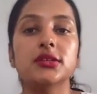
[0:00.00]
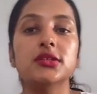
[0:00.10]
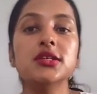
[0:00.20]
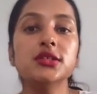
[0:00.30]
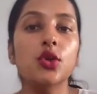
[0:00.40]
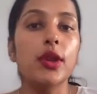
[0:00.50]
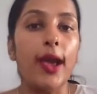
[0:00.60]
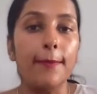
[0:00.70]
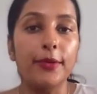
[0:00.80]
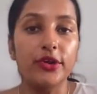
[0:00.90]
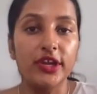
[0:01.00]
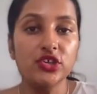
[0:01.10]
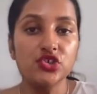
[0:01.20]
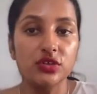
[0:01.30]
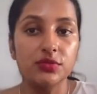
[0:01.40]
this
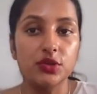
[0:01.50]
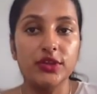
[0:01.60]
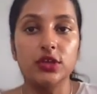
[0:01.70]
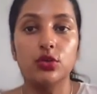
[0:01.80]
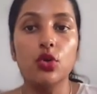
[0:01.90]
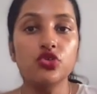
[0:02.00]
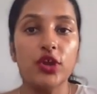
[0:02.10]
collaboration between the Crow